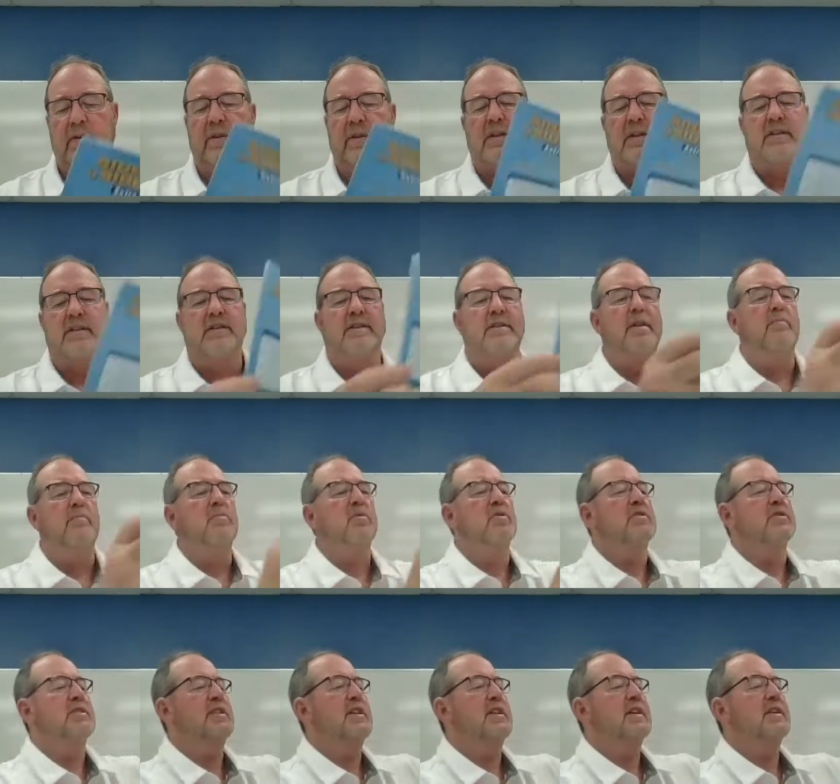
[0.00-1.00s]
this number
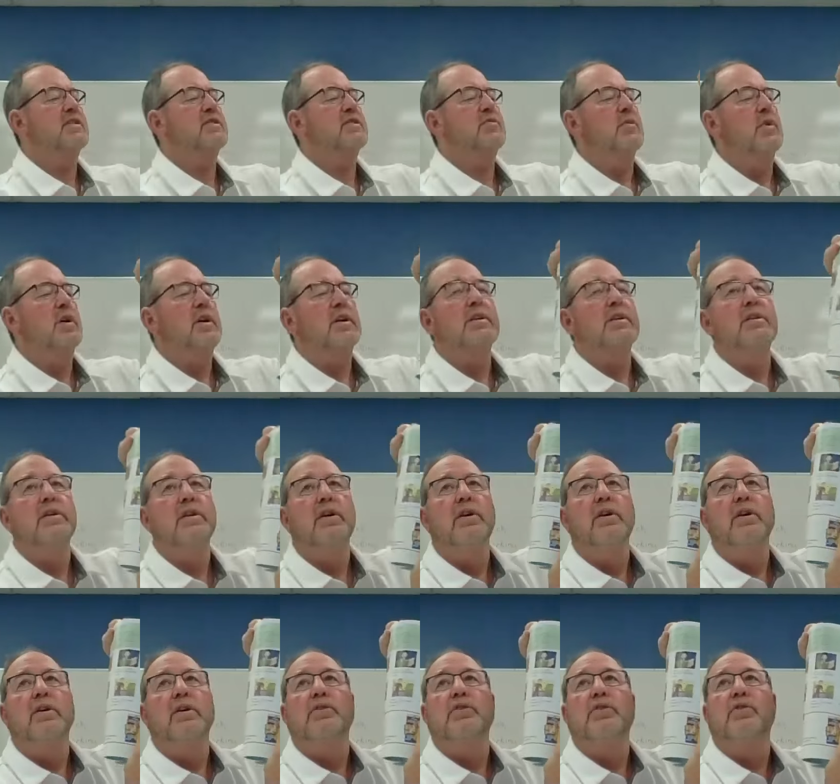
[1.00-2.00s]
6 one,
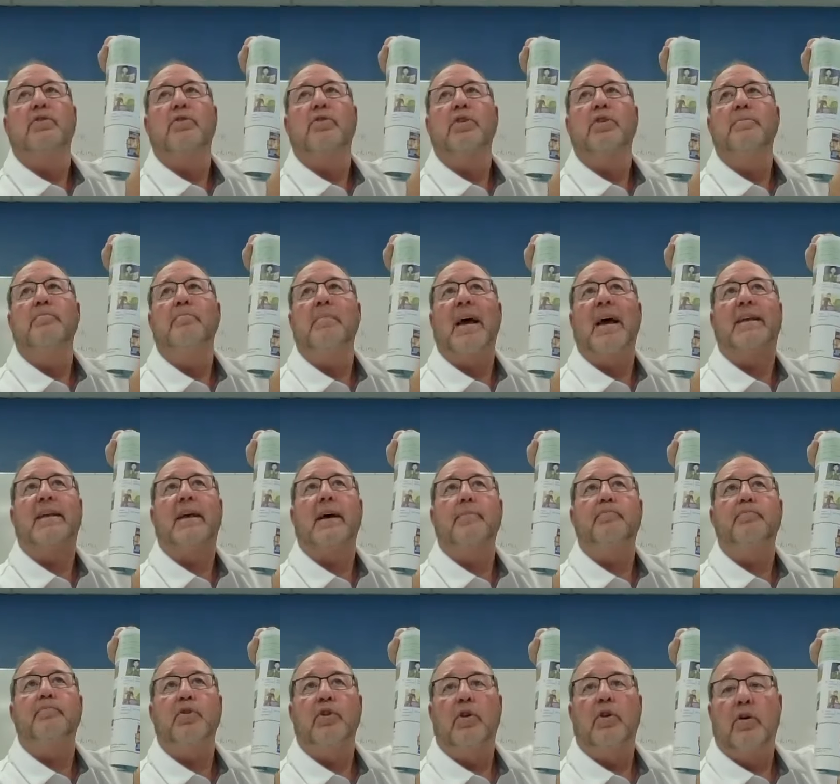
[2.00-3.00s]
you're going to make
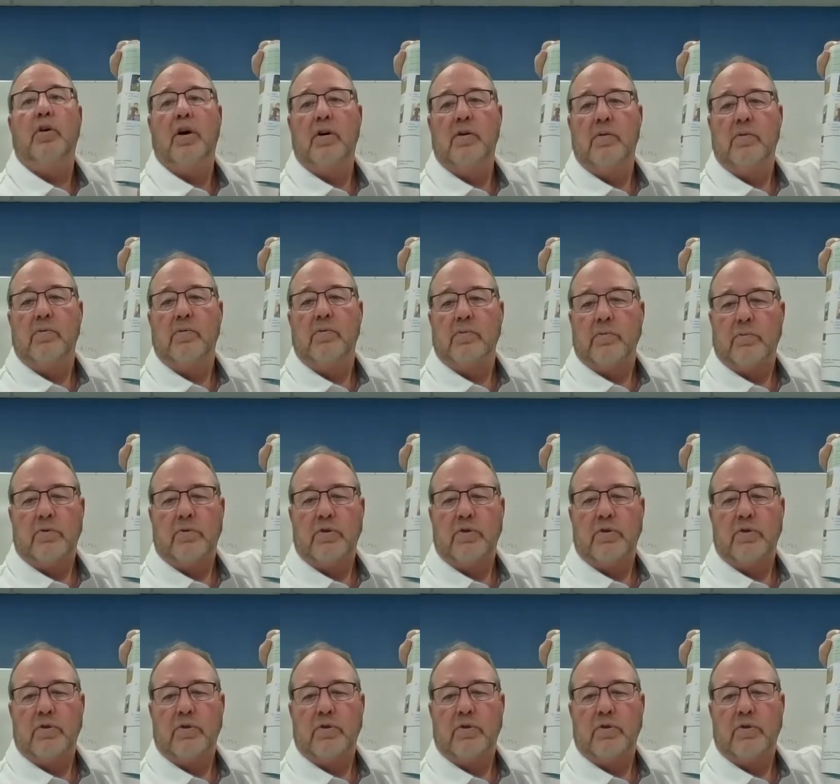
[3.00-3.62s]
up your own.